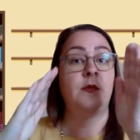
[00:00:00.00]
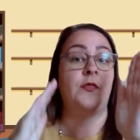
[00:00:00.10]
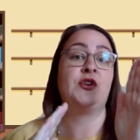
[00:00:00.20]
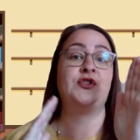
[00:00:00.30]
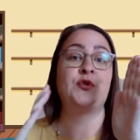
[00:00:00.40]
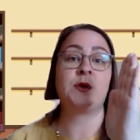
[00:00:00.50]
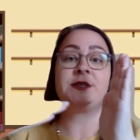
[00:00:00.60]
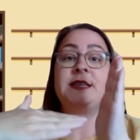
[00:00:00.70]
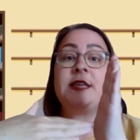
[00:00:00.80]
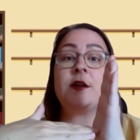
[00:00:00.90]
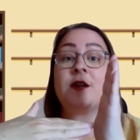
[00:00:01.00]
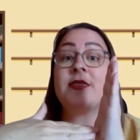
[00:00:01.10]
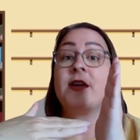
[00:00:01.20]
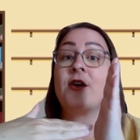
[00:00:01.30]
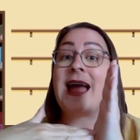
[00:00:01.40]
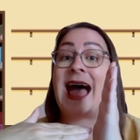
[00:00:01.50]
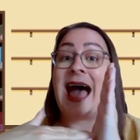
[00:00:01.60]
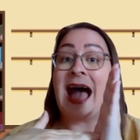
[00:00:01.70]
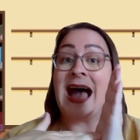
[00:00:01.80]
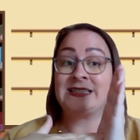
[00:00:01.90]
The door is here. They're
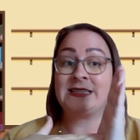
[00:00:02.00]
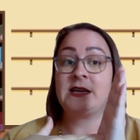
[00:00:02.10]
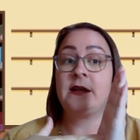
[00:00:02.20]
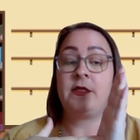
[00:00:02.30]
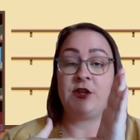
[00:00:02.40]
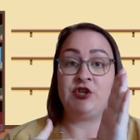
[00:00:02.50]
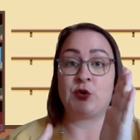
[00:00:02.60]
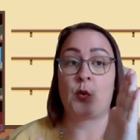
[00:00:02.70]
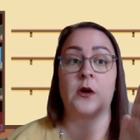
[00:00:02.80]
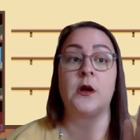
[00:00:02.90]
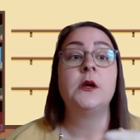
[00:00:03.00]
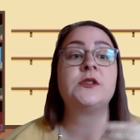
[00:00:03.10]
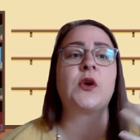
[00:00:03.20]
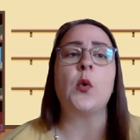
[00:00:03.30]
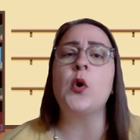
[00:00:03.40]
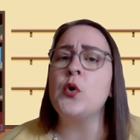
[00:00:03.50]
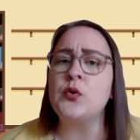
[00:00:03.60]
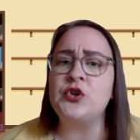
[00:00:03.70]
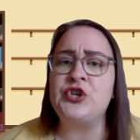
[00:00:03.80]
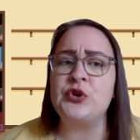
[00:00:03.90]
at the door. So
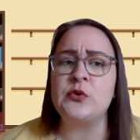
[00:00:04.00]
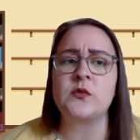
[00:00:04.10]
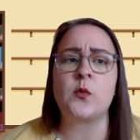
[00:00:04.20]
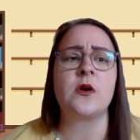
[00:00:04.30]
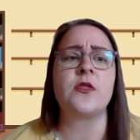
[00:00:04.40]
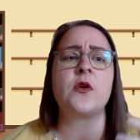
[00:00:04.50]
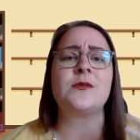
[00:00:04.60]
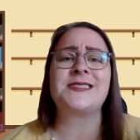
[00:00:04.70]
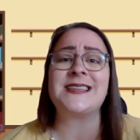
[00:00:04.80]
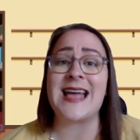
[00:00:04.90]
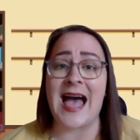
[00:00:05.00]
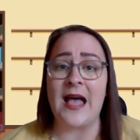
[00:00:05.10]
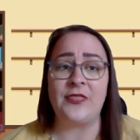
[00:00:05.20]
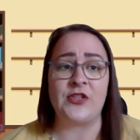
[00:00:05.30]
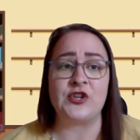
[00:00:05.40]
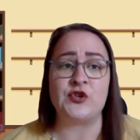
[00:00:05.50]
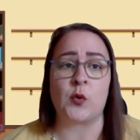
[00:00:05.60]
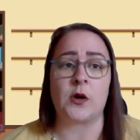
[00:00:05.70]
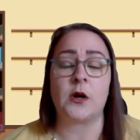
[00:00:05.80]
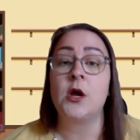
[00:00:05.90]
whose shoes were those at the
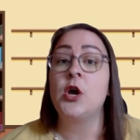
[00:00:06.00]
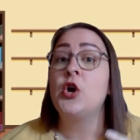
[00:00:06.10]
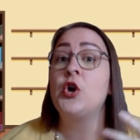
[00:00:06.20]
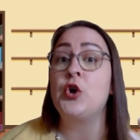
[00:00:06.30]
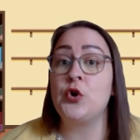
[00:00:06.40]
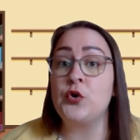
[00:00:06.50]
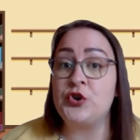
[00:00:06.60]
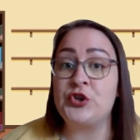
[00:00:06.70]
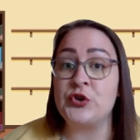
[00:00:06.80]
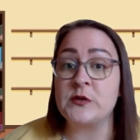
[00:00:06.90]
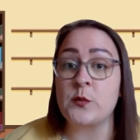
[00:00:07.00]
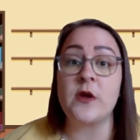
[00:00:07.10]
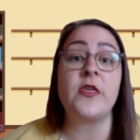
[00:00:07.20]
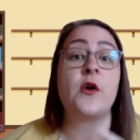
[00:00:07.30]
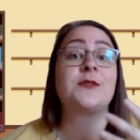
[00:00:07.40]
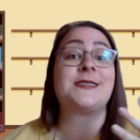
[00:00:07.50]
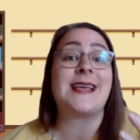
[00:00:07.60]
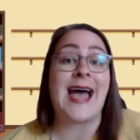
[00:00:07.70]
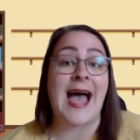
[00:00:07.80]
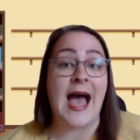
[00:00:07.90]
door? Whose shoes were those
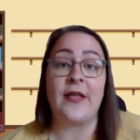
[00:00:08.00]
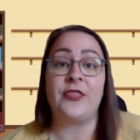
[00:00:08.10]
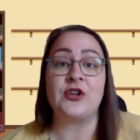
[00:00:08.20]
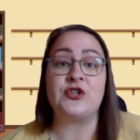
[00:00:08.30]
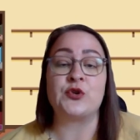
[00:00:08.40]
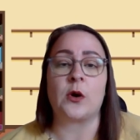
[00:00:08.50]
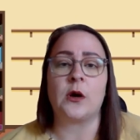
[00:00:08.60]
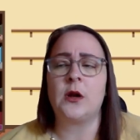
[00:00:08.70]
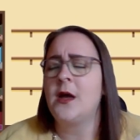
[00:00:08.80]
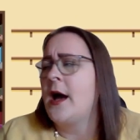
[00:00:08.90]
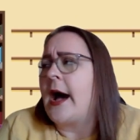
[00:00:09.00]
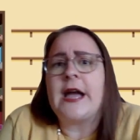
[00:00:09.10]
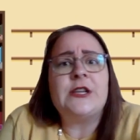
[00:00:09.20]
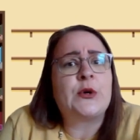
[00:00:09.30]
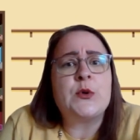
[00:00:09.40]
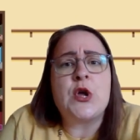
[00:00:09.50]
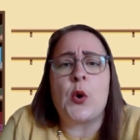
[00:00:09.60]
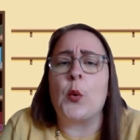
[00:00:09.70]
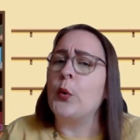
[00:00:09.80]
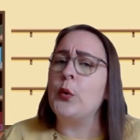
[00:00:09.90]
at the door? I don't
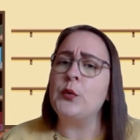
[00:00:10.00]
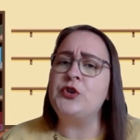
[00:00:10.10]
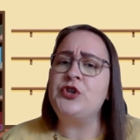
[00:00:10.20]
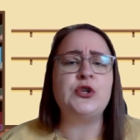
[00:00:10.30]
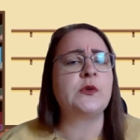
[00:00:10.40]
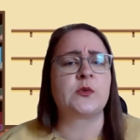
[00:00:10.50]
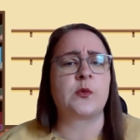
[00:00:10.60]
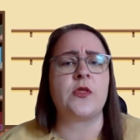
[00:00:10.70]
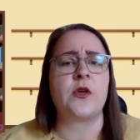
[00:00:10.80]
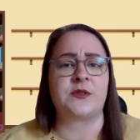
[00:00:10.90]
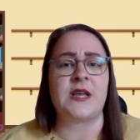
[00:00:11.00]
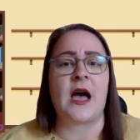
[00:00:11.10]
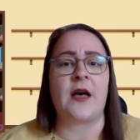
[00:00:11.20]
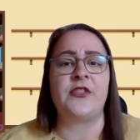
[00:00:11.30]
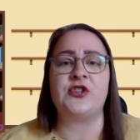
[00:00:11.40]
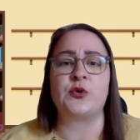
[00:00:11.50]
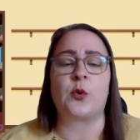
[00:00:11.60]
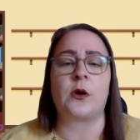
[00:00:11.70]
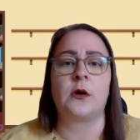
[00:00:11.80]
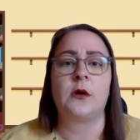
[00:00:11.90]
know. Whose shoes were those at the
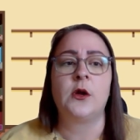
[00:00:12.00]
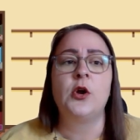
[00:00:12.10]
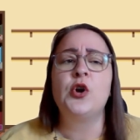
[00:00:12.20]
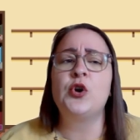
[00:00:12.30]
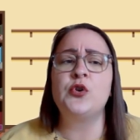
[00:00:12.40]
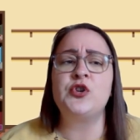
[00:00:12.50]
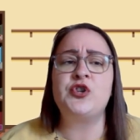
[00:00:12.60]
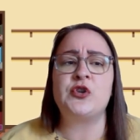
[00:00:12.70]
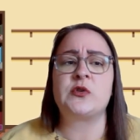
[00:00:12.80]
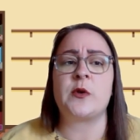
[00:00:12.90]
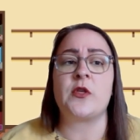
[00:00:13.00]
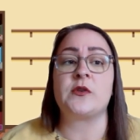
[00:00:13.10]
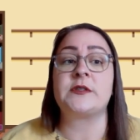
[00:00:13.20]
door? Whose shoes were those?